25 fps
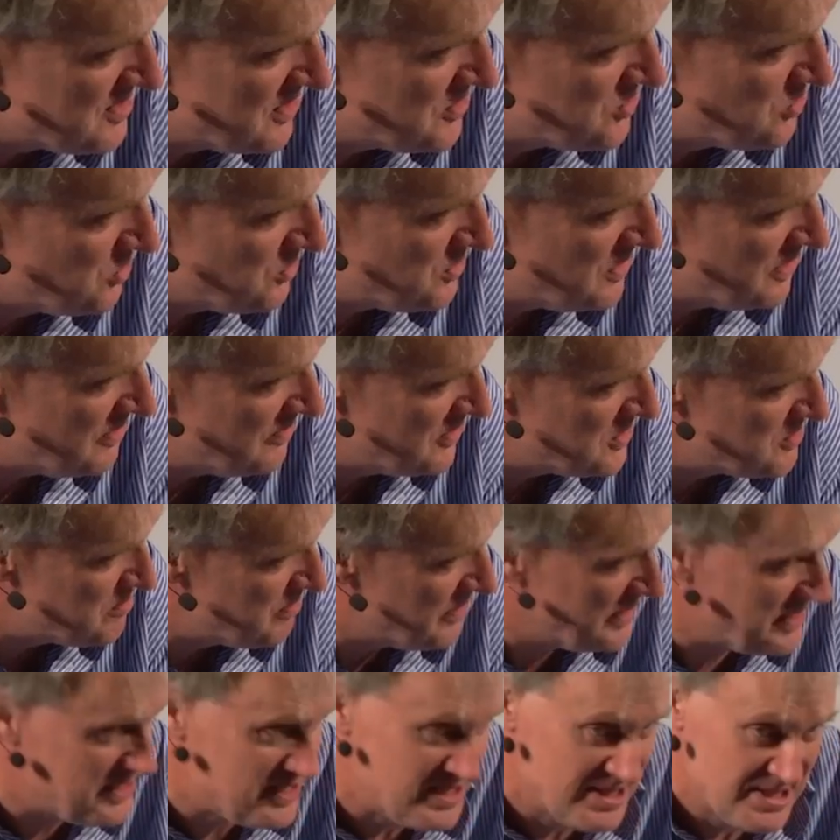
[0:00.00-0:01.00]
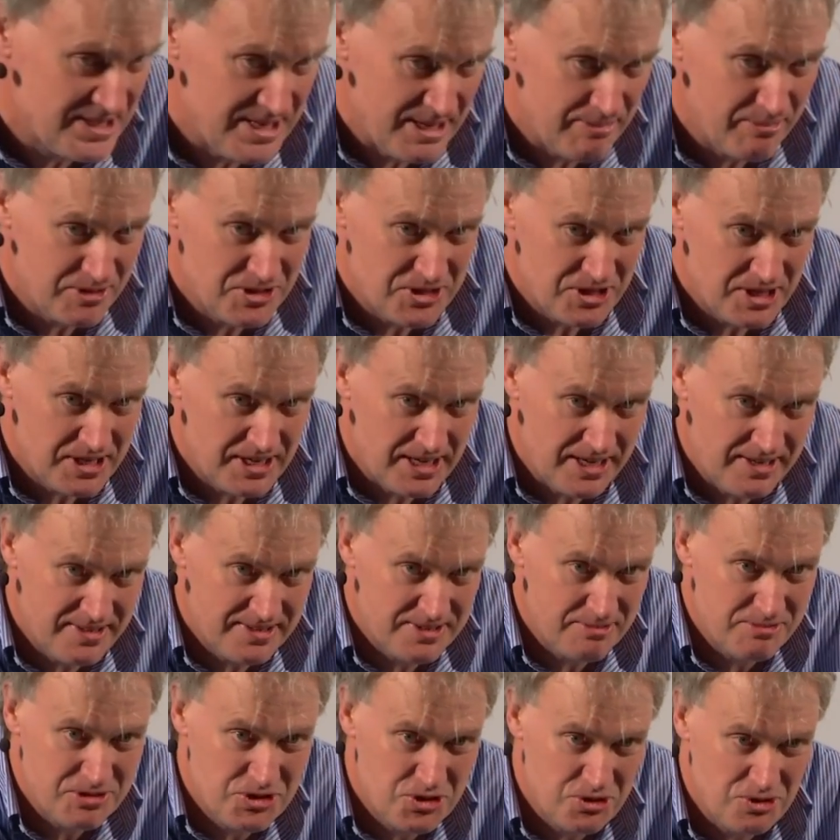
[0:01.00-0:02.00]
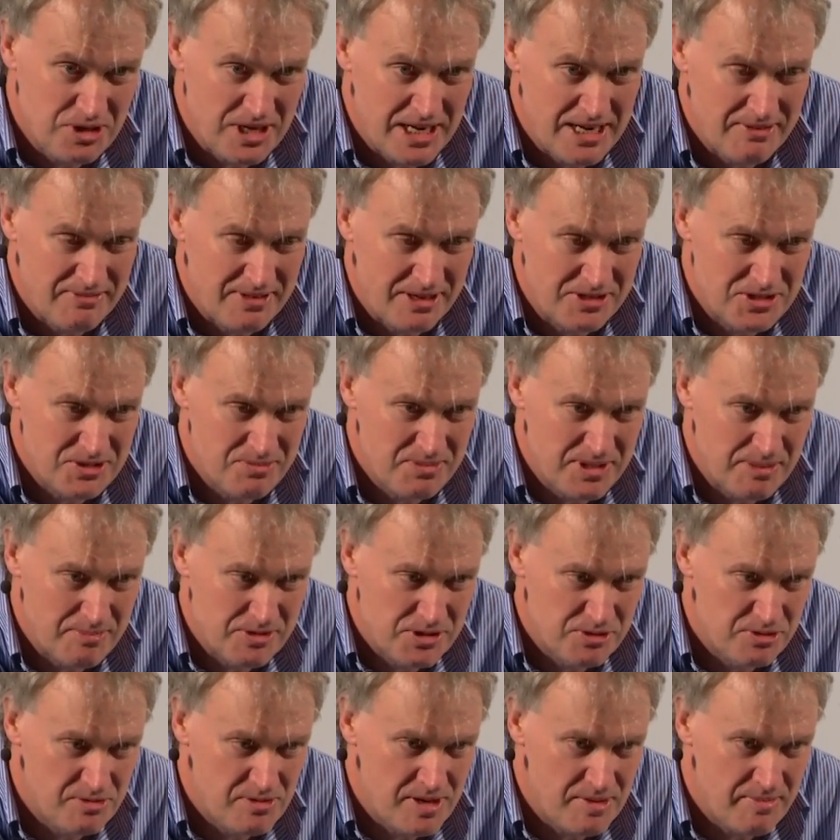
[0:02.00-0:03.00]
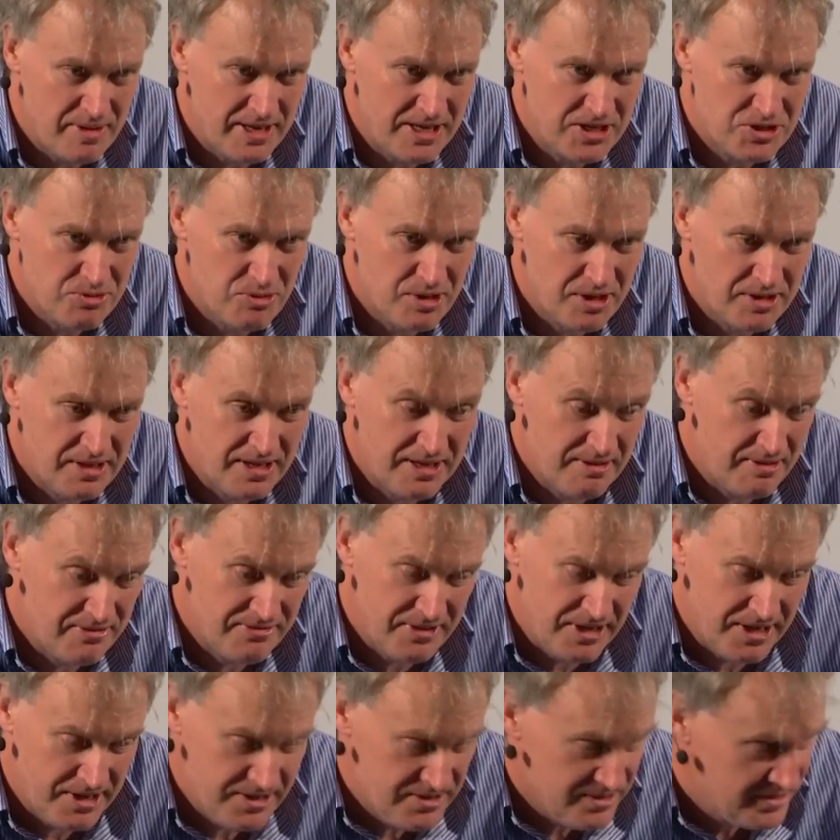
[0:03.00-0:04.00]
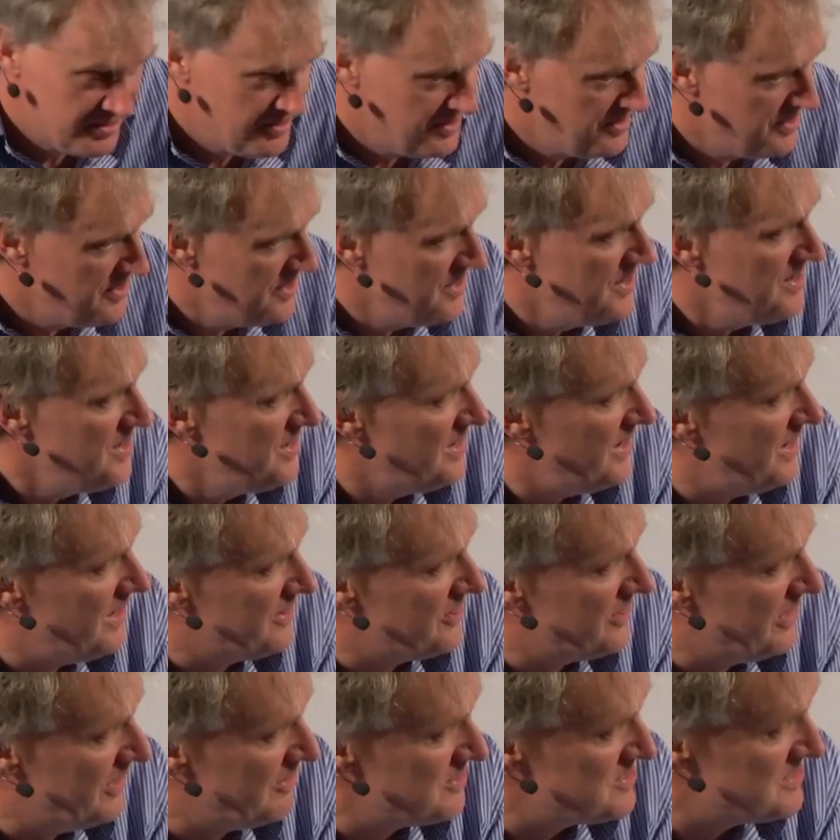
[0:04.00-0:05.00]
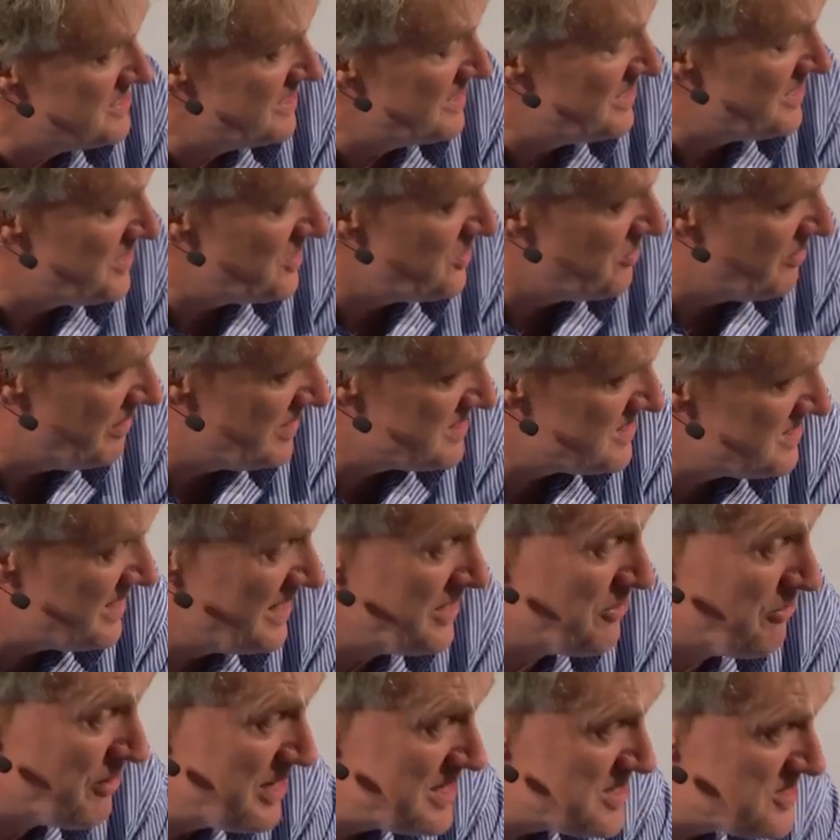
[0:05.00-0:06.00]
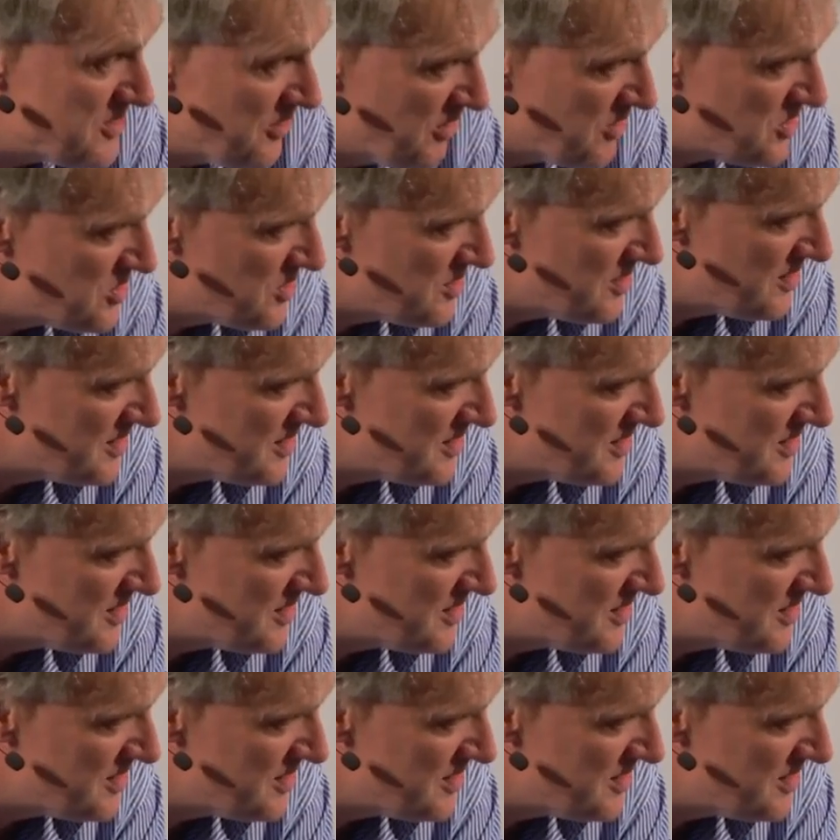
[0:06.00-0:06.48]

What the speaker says: They shut down this place in Sandwich in Kent. There was 2,500 people. Some of my mates worked there, they were fired. 1,000 in the US in research.